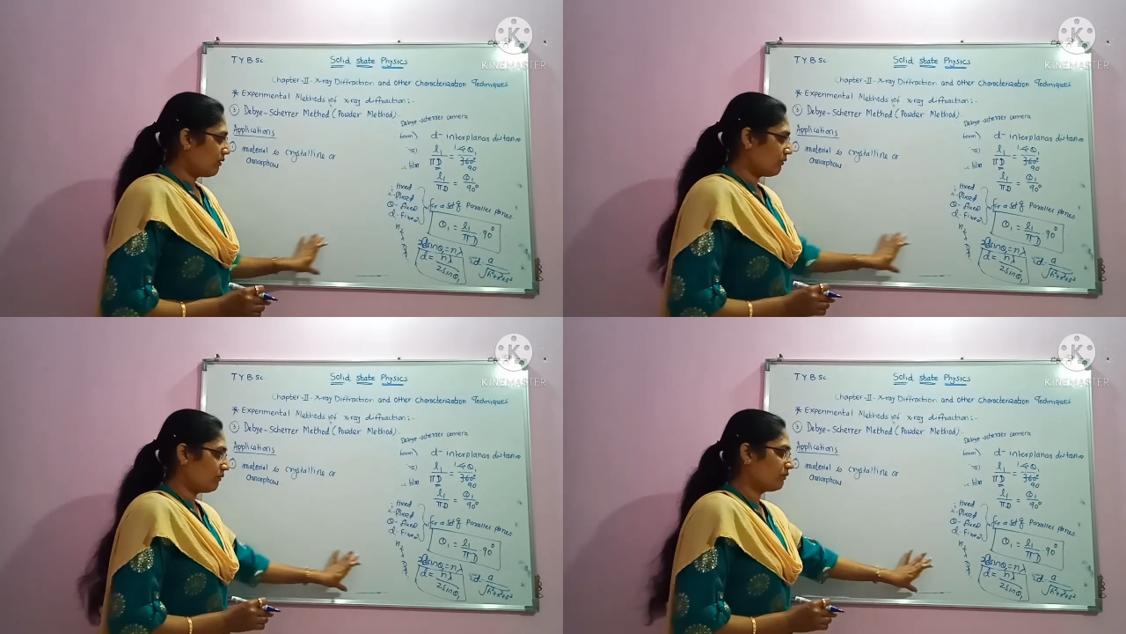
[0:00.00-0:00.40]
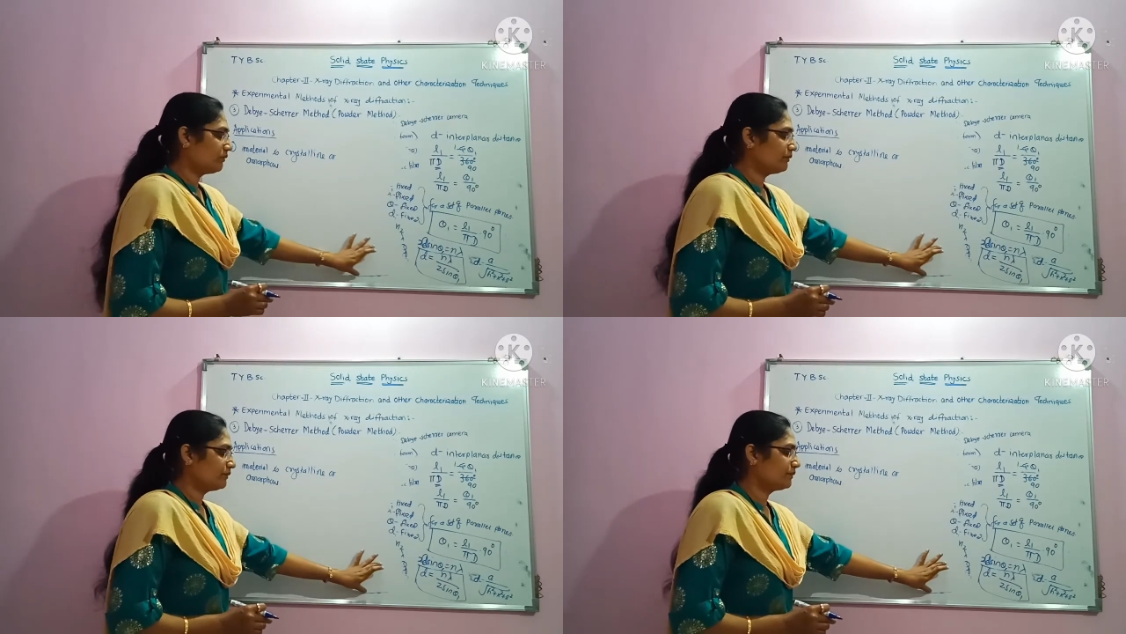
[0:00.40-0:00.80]
uh,
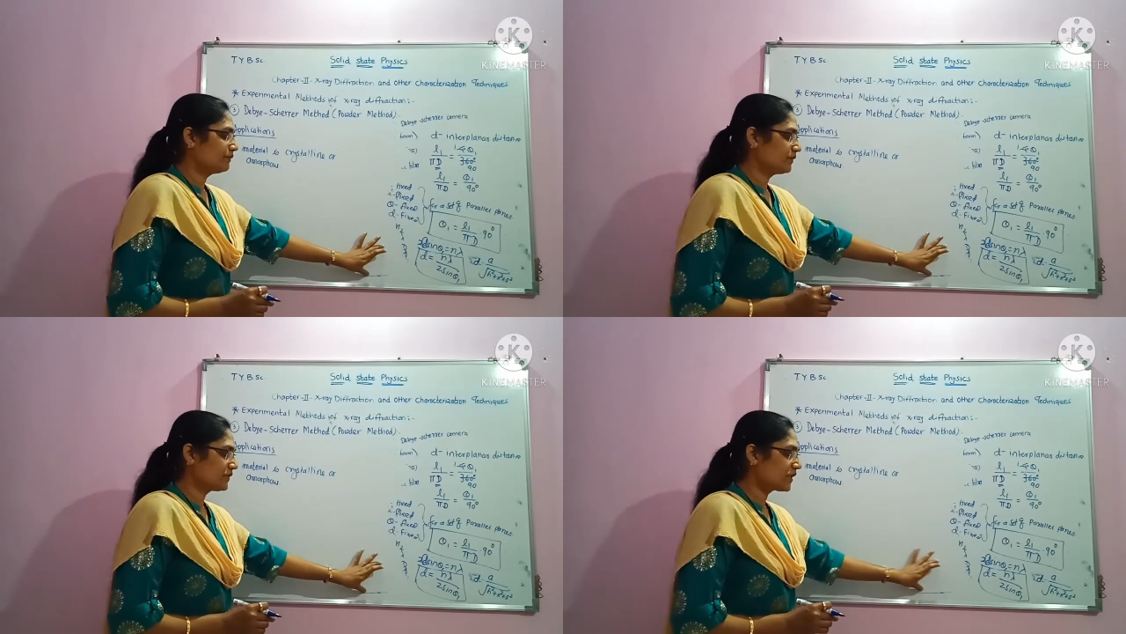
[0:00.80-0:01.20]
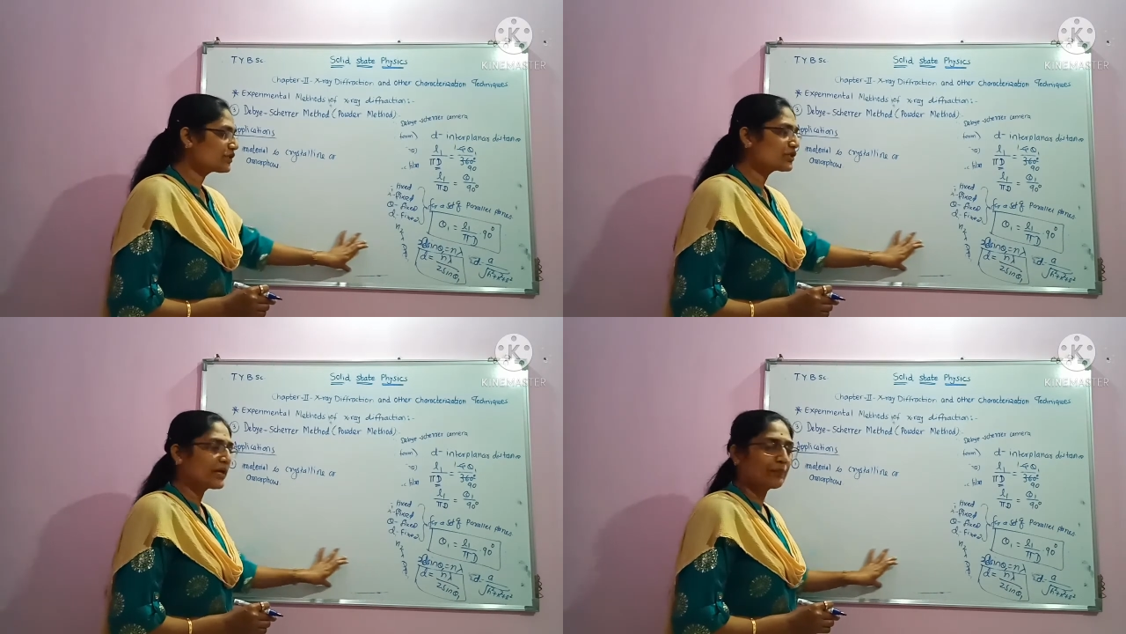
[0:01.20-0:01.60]

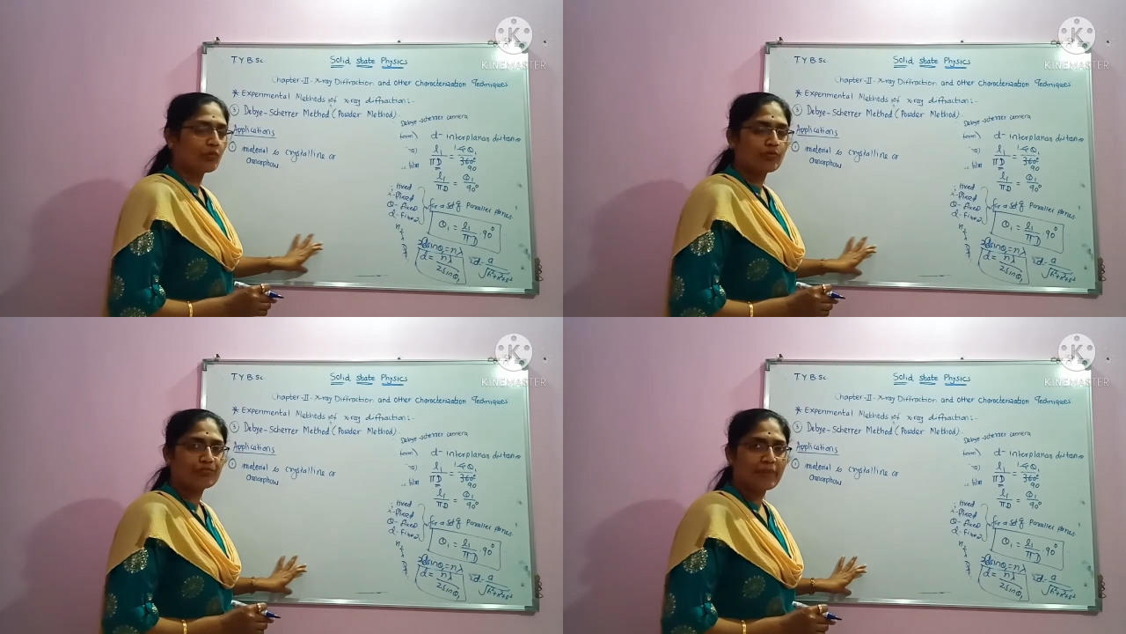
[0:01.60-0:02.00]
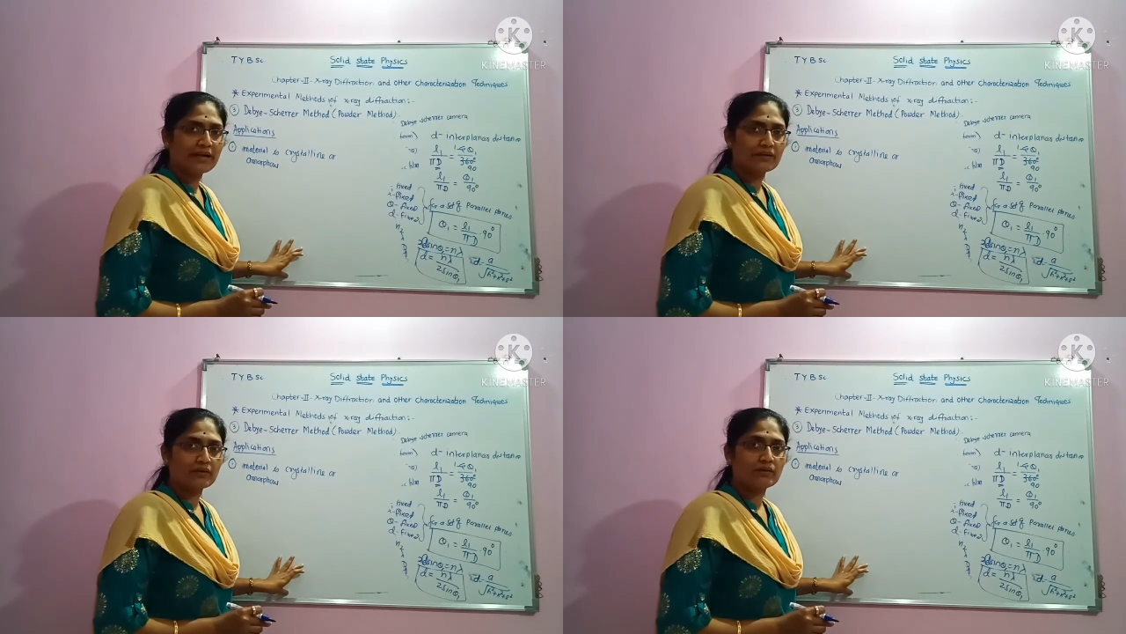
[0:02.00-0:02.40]
such type of
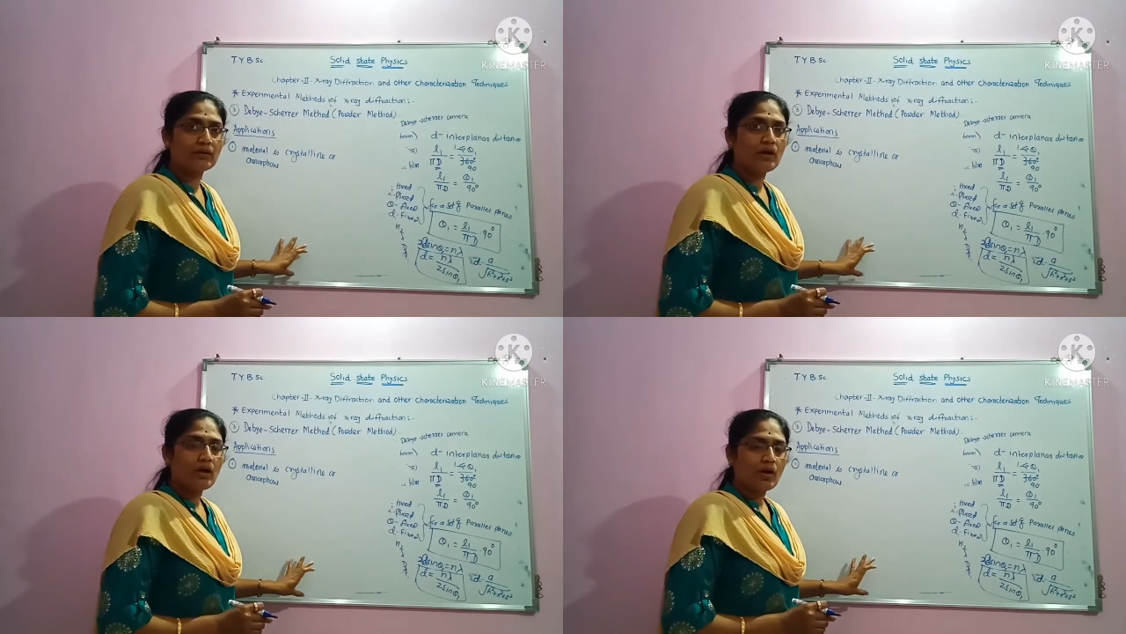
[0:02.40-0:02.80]
pattern